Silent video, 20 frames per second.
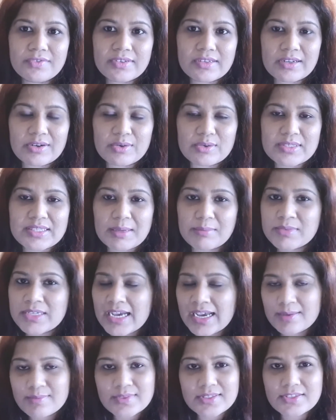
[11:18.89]
you know,
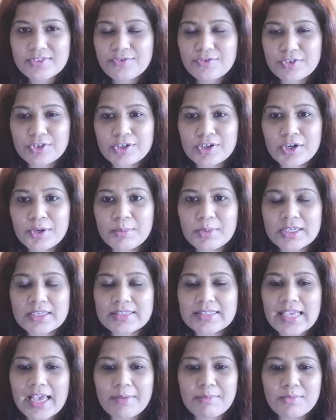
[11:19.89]
sometimes this fear
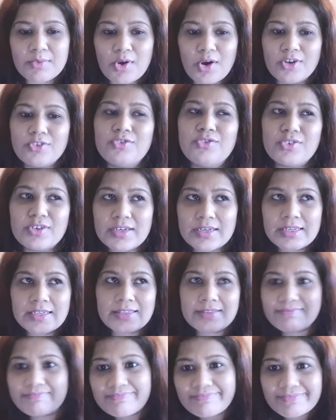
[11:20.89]
because I'm not
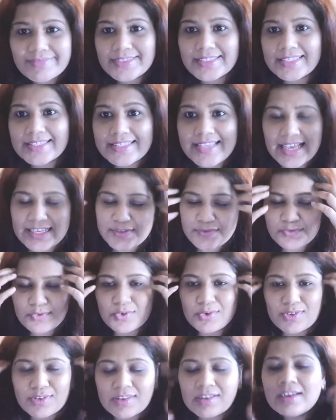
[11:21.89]
really
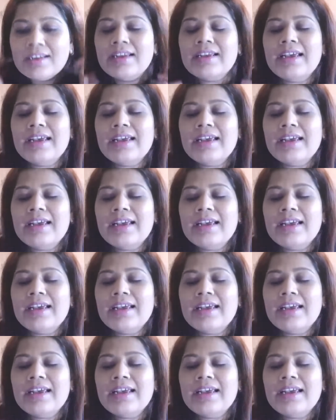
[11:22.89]
successful.